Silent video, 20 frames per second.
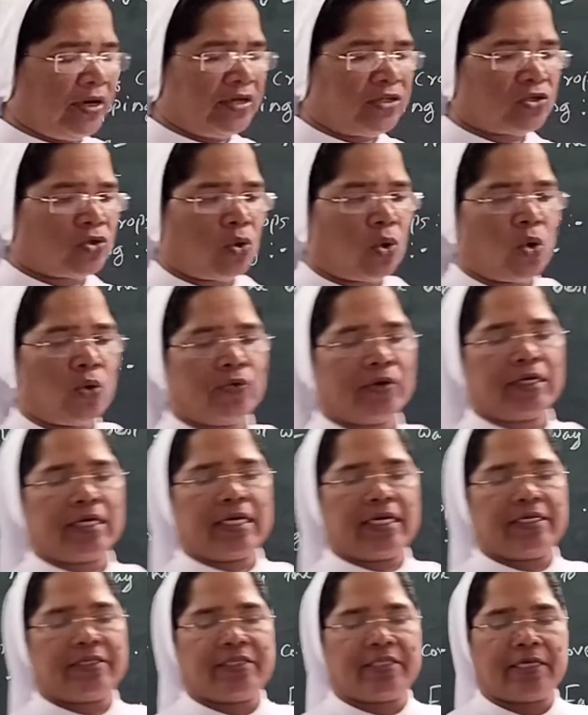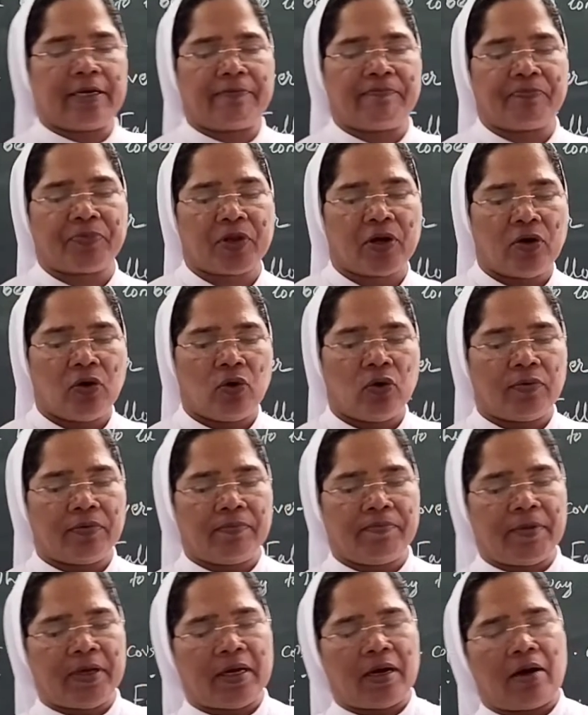What is overgrazing?
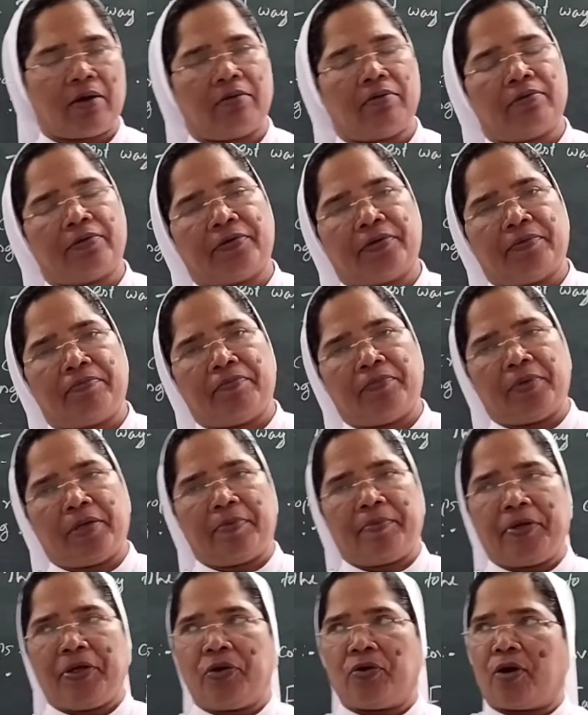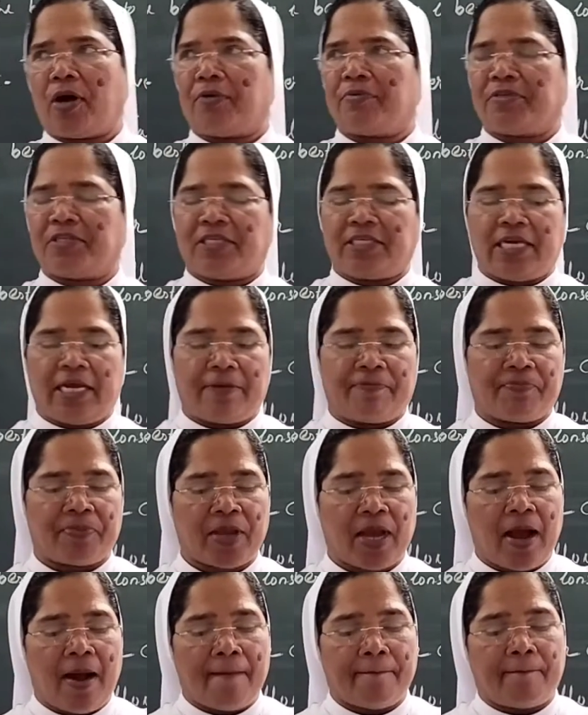Maybe you have
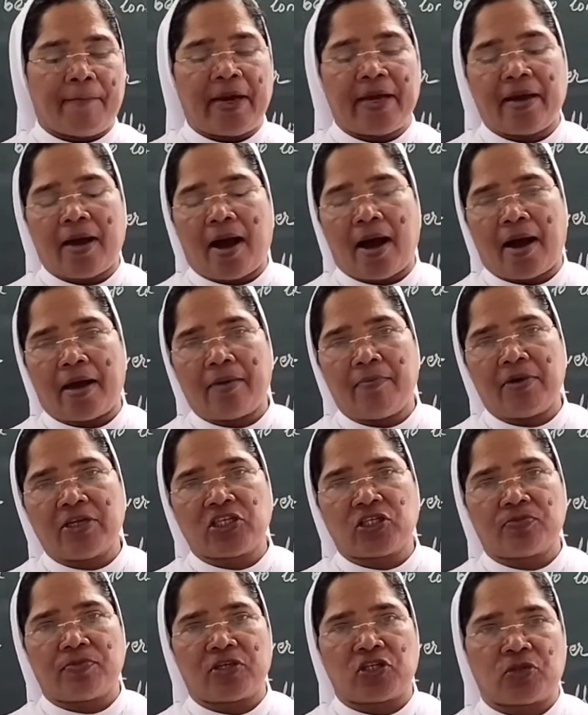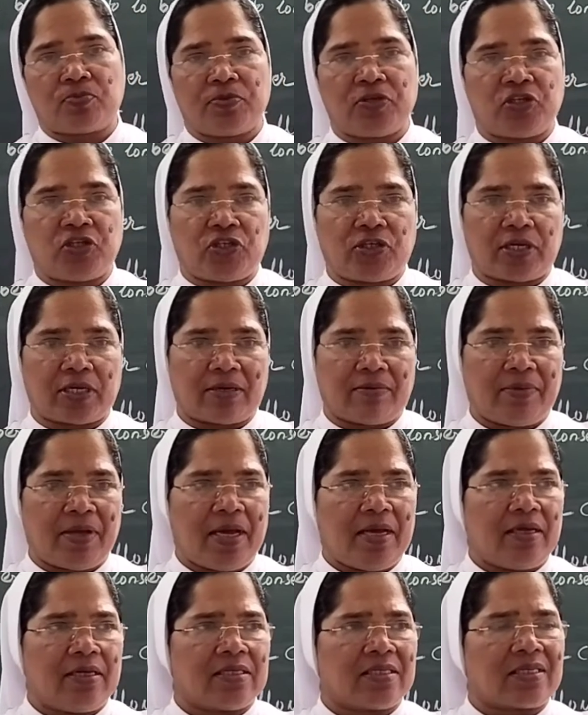seen. By animals must be
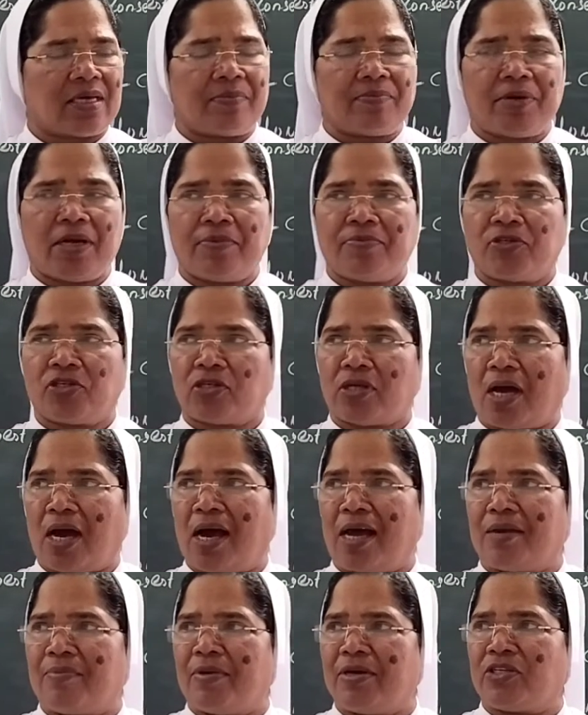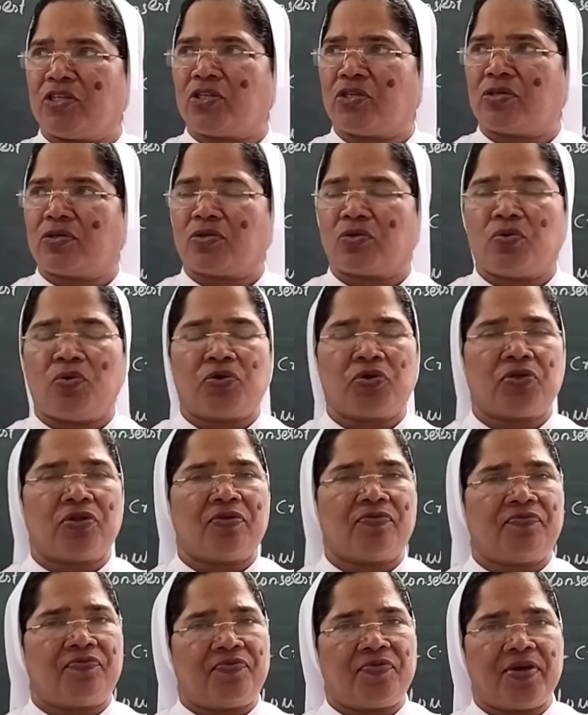checked. Sometimes animals go to
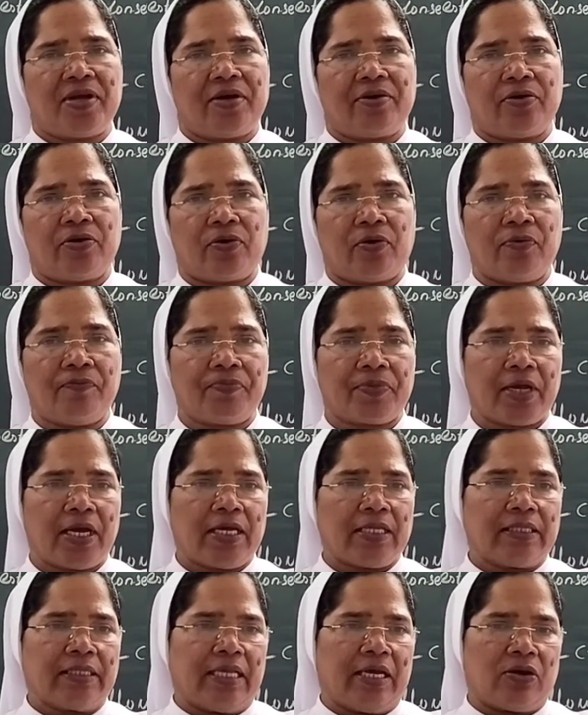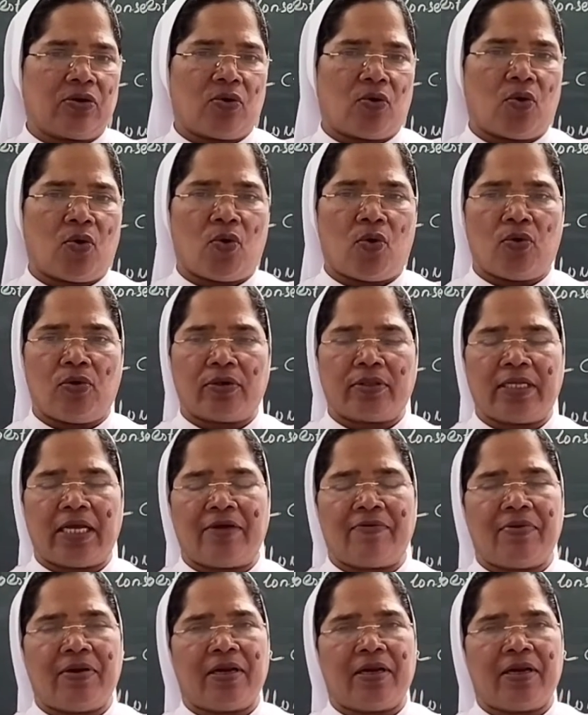the field, no? Then all they